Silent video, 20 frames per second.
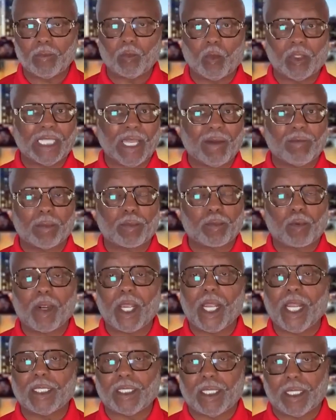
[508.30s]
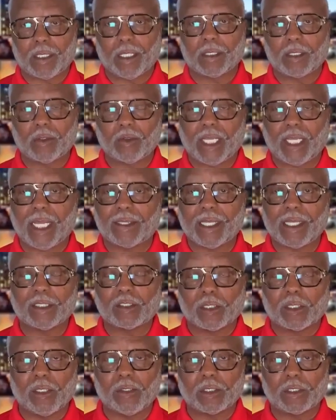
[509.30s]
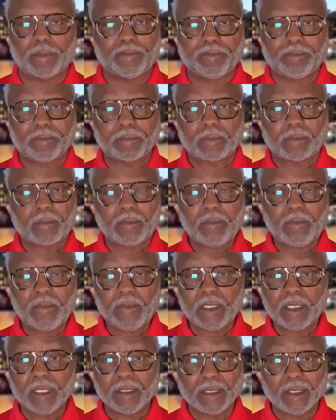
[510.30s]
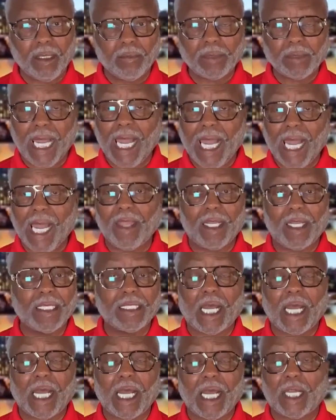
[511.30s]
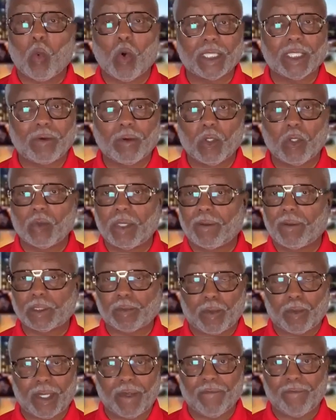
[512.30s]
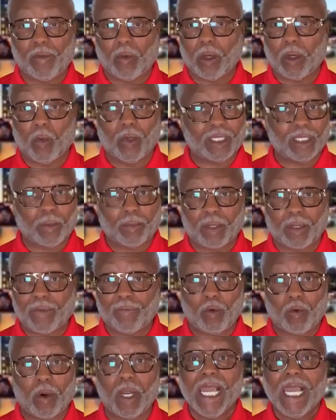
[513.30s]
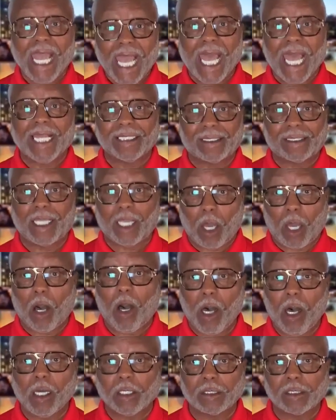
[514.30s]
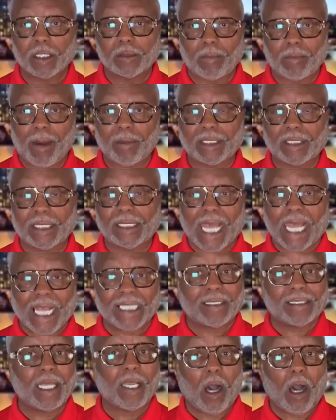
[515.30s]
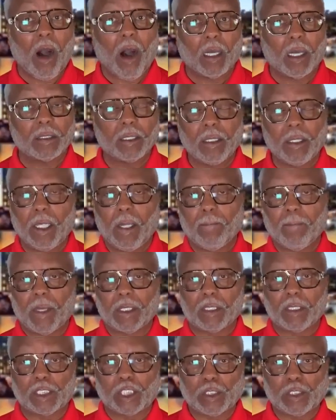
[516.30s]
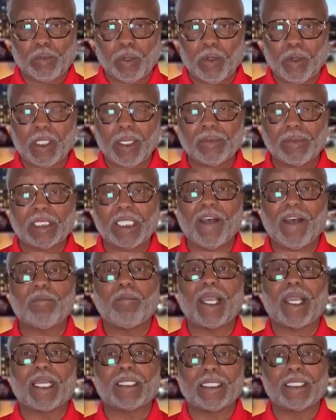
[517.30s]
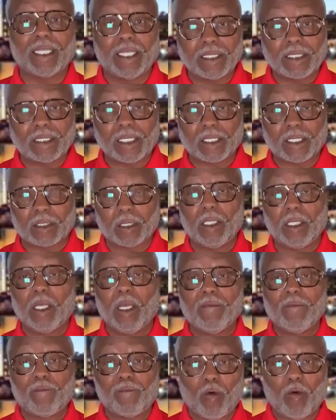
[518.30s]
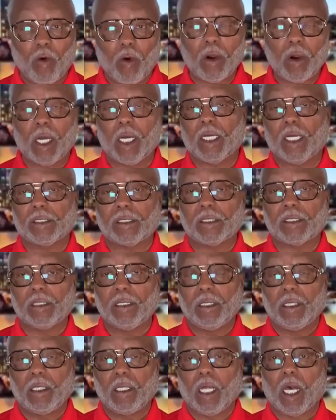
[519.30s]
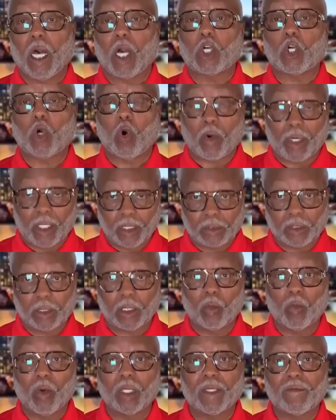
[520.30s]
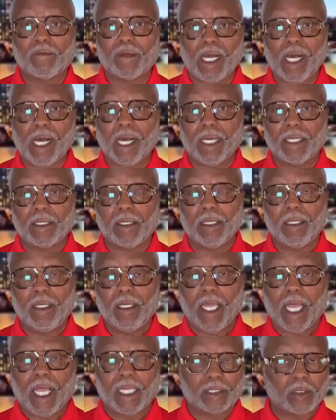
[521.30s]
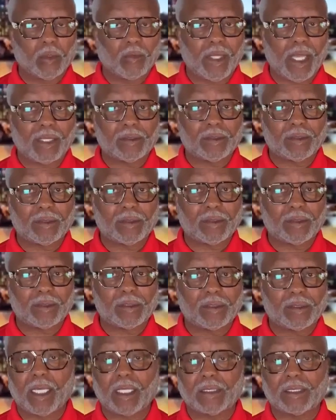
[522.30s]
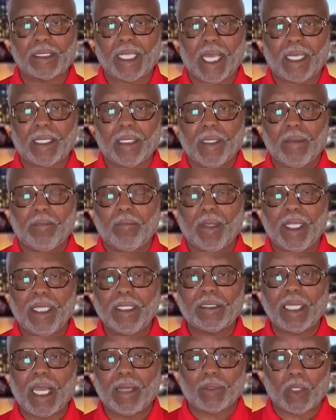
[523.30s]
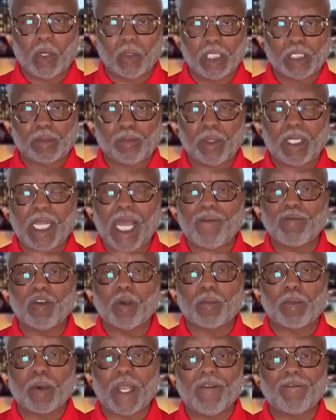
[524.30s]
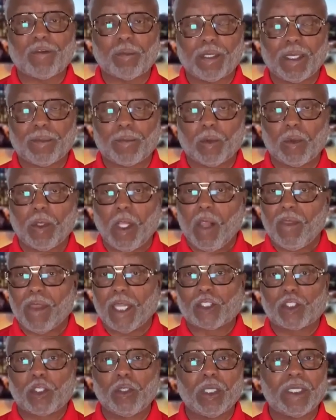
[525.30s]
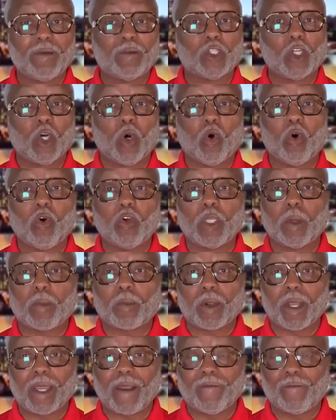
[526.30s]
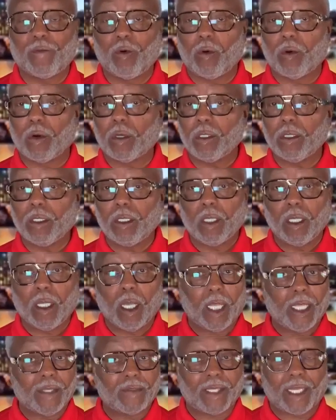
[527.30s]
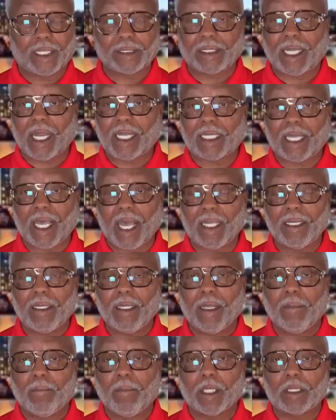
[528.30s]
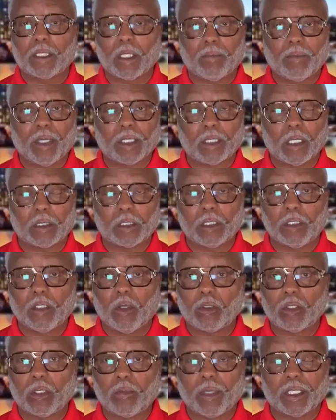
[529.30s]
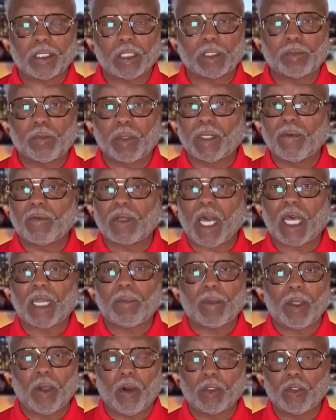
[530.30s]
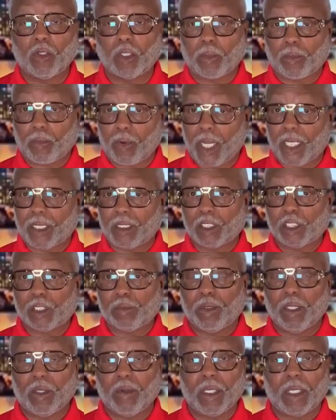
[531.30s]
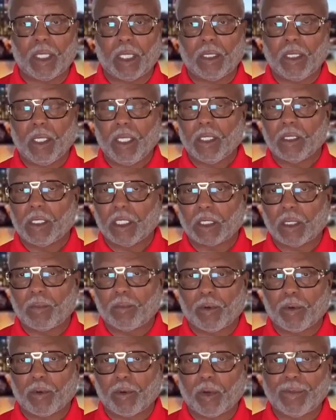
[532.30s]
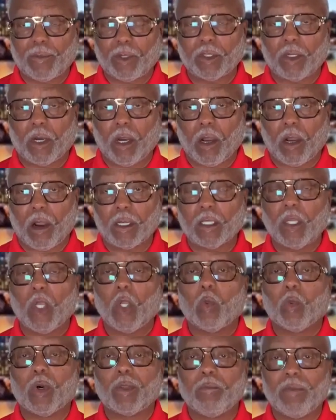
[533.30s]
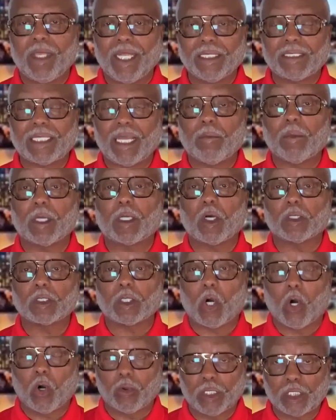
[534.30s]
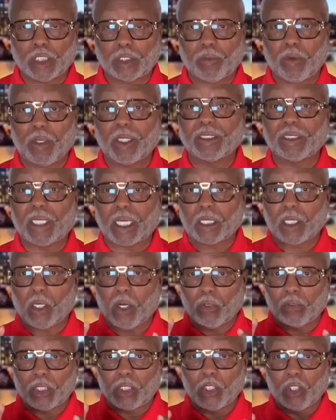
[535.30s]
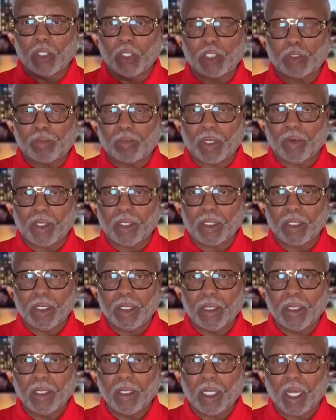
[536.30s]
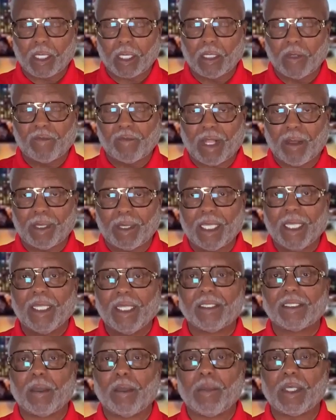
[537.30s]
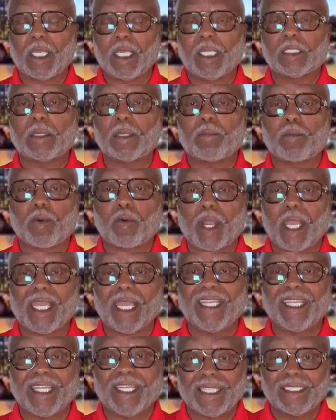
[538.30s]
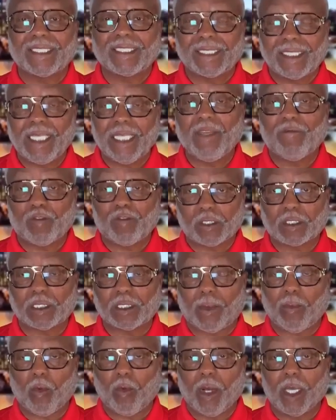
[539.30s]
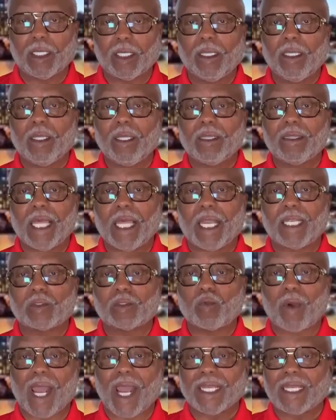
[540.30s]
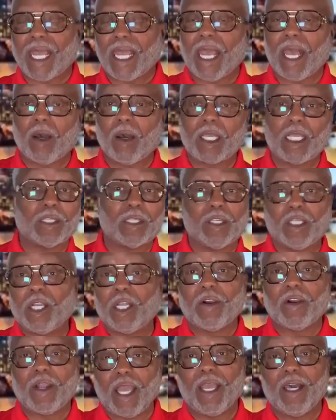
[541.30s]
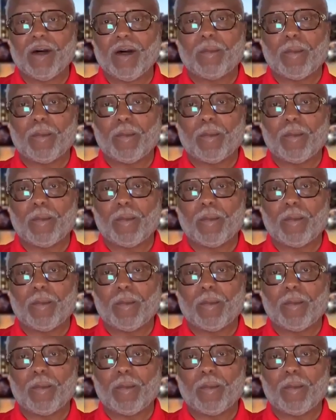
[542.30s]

when they were praying that, at that church, sometimes they did not know what they, who they was praying for or what they prayed for as they ought. As Bible says, as they ought. But the Spirit himself maketh intercession for us according to the will of God. And so that's what I'm saying is that many times the Holy Spirit have you praying for people that you don't even know who you're praying for and things like that. But the but the no, but the Spirit of God be on you to pray in the Spirit, and there's a burden come on your heart. Well, many times because the Holy Spirit is taking a hold of your spirit. Are you following me? To begin to pray and intercede for someone that is right now either near hell,